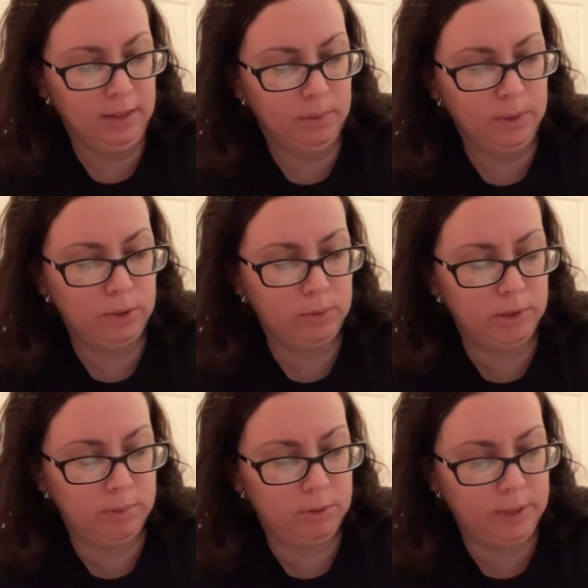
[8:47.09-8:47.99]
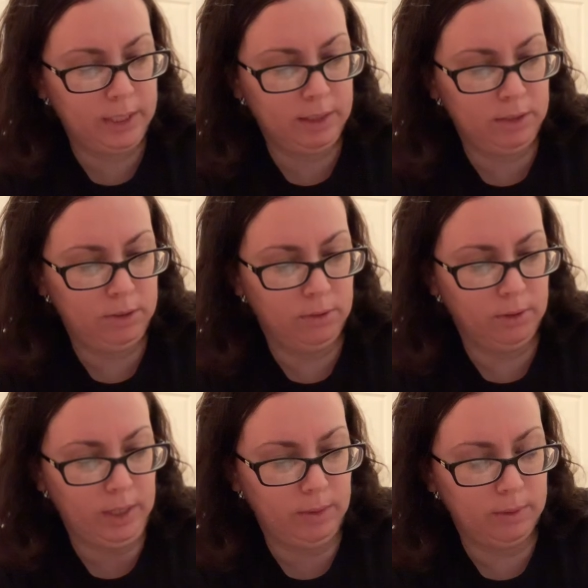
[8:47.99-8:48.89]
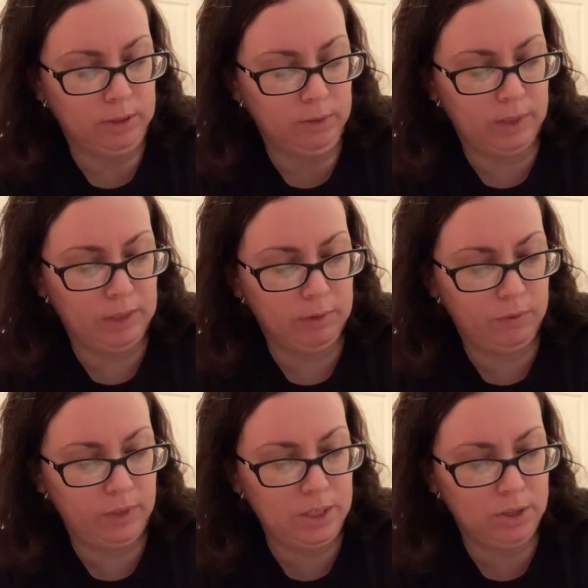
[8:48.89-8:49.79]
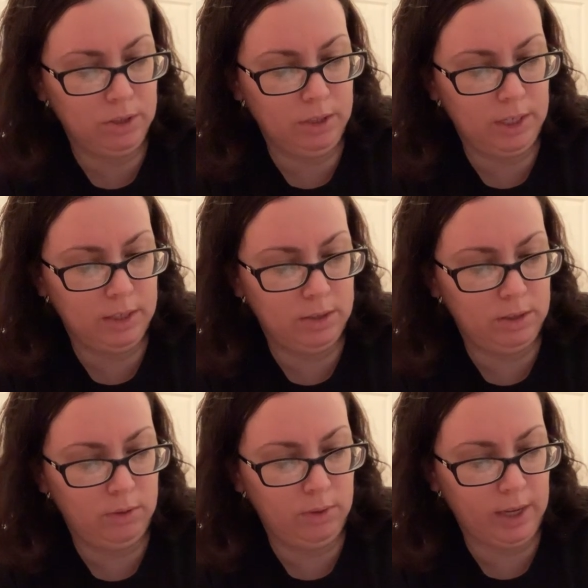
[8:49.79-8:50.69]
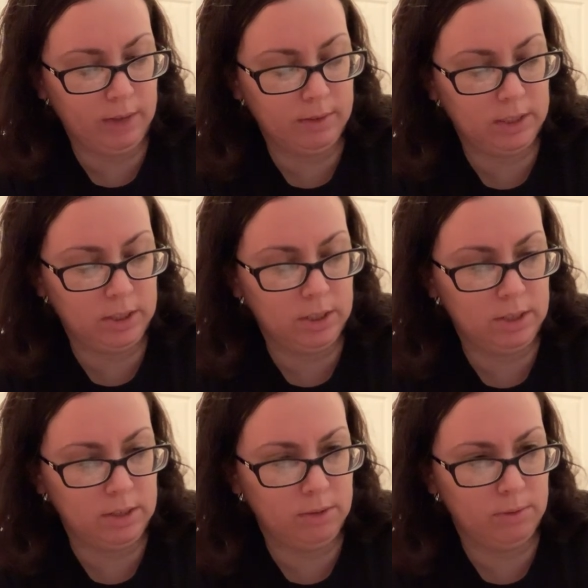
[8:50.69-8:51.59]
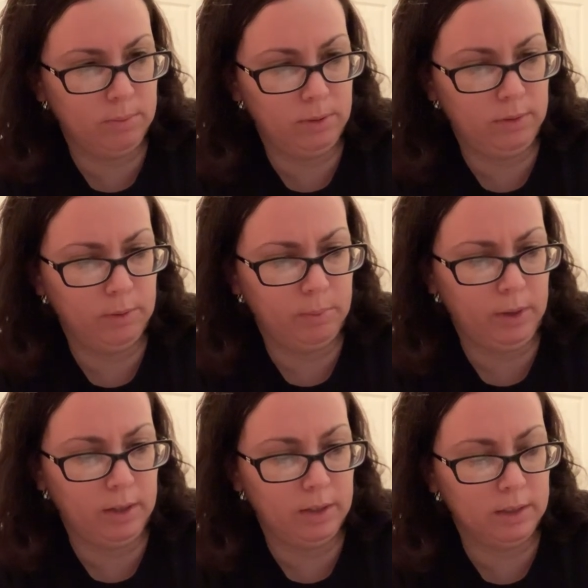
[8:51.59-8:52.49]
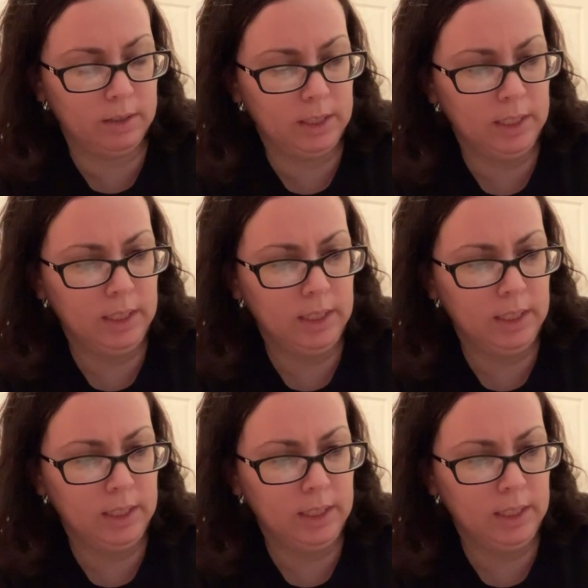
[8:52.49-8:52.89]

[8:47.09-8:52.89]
What toys would you like us to create? What's your favorite feature? And do you have suggestions to improve the product?